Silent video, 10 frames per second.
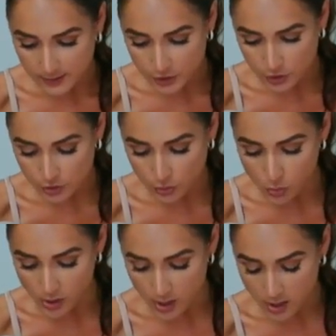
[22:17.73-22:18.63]

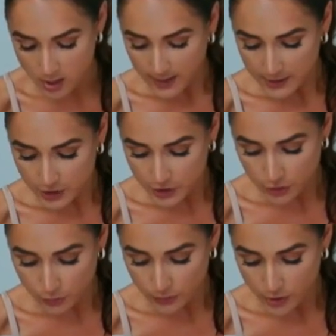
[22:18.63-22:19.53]
Sure, got
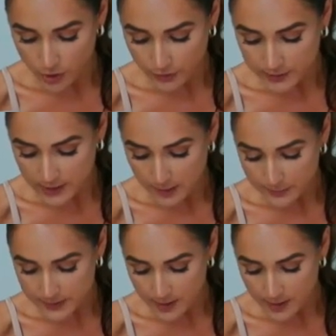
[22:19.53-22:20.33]
you with all the tips.